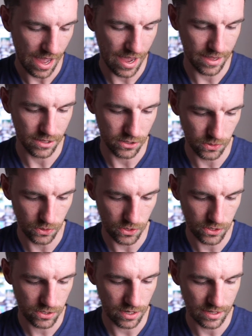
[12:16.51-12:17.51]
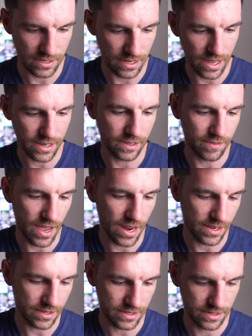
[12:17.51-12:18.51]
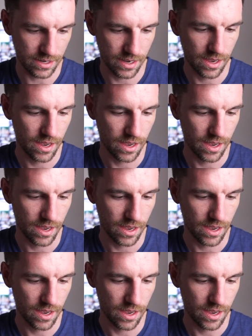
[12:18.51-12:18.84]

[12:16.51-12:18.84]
and the tools, selective edits,